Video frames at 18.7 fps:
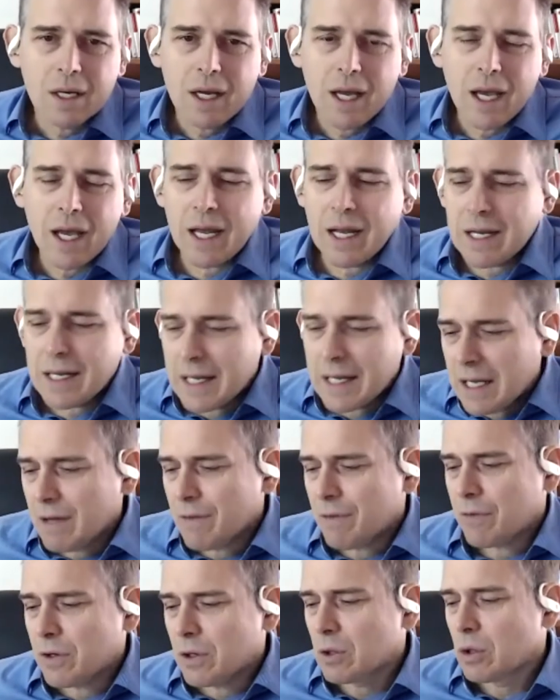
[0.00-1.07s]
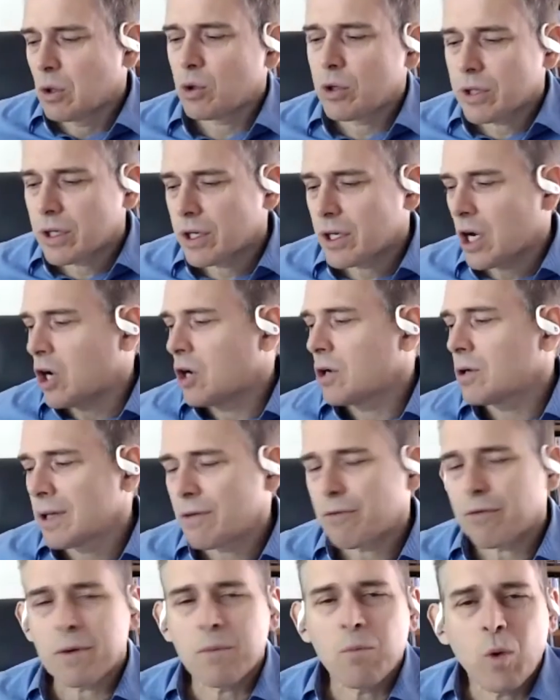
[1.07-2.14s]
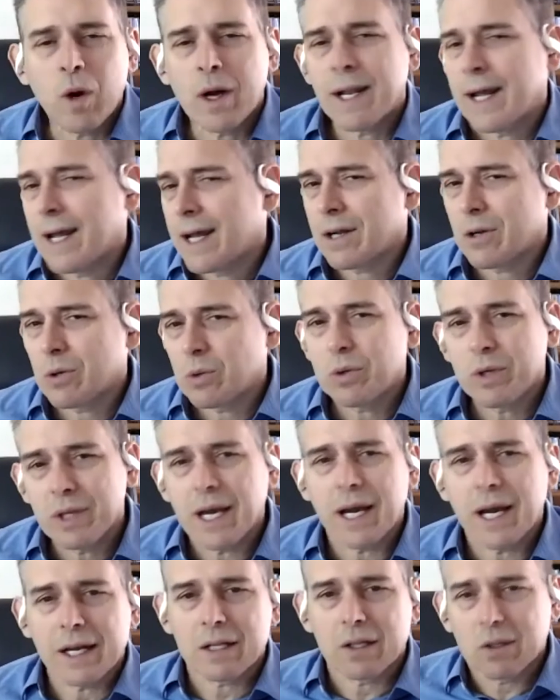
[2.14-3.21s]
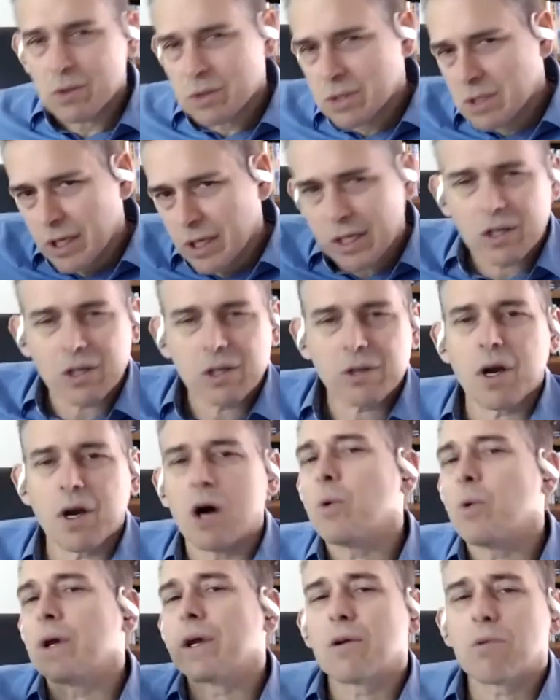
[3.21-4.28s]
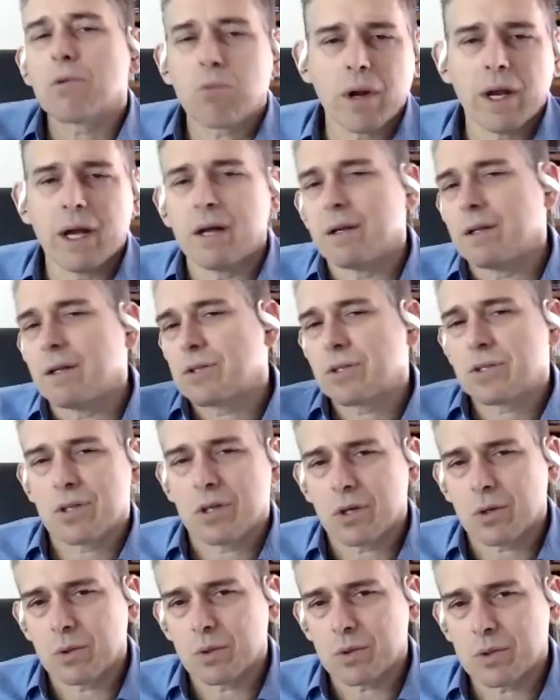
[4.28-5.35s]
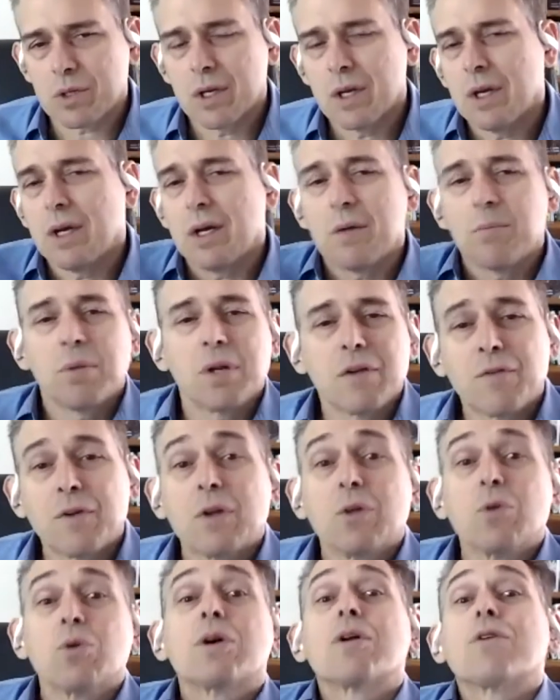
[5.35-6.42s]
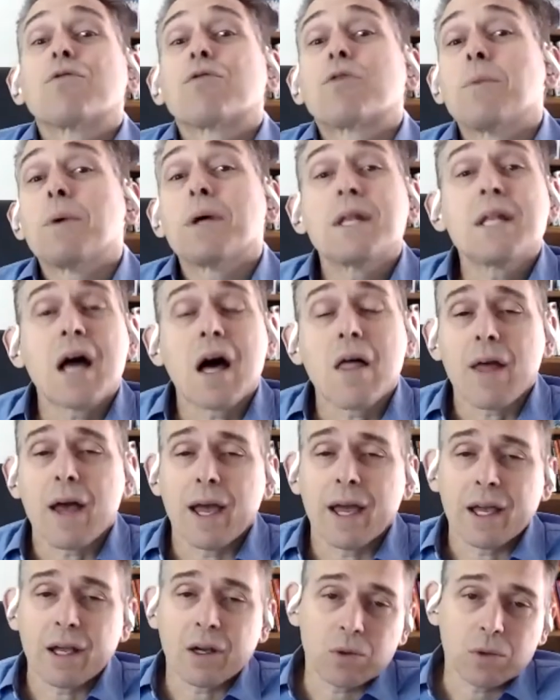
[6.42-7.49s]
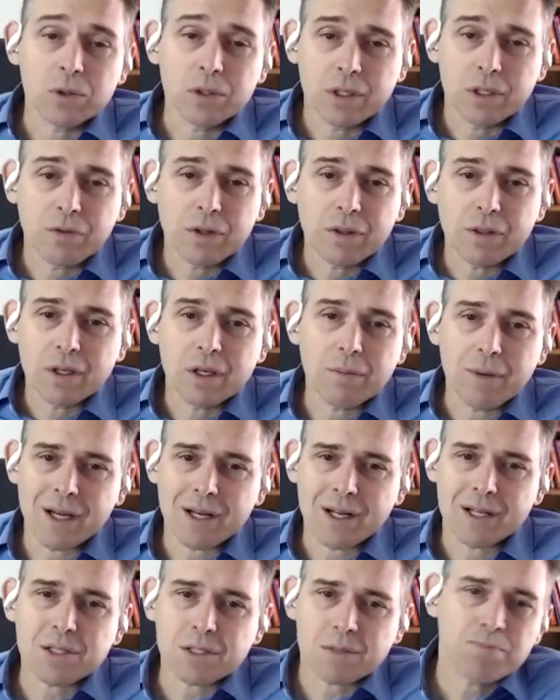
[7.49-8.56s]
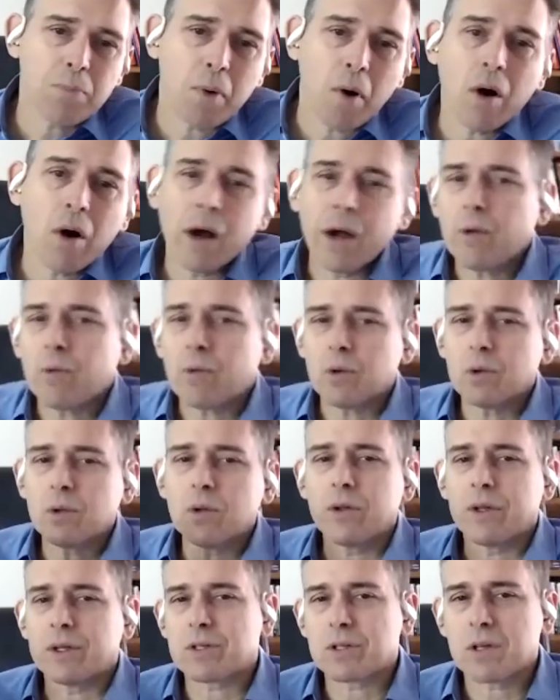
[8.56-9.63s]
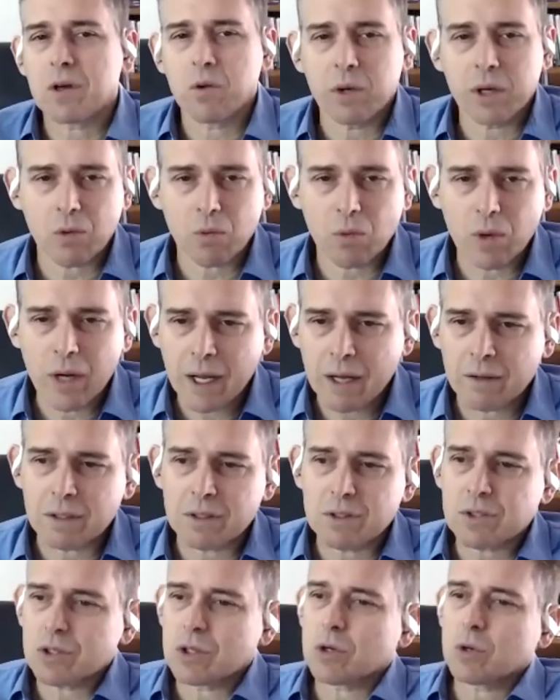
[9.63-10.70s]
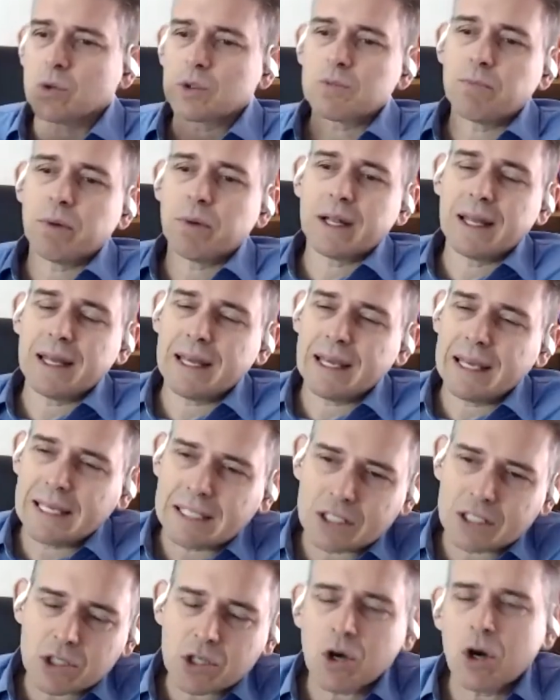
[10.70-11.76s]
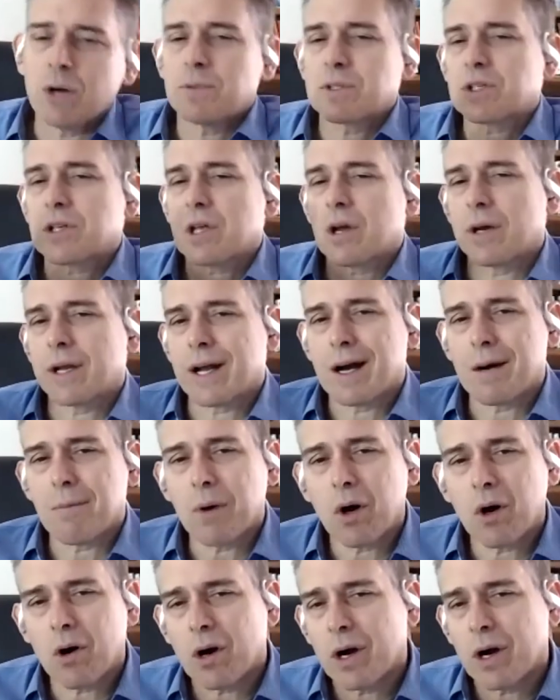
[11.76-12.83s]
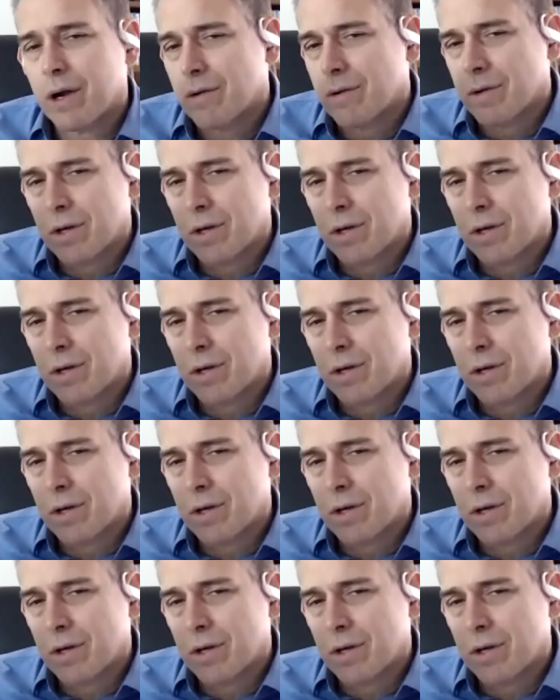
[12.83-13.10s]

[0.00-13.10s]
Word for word: And if you look at it only from one angle, yeah, it looks like you're going around in circles. But if you look at it from another angle, and if you think about a spiral that's going around in circles, but each time it's going up higher and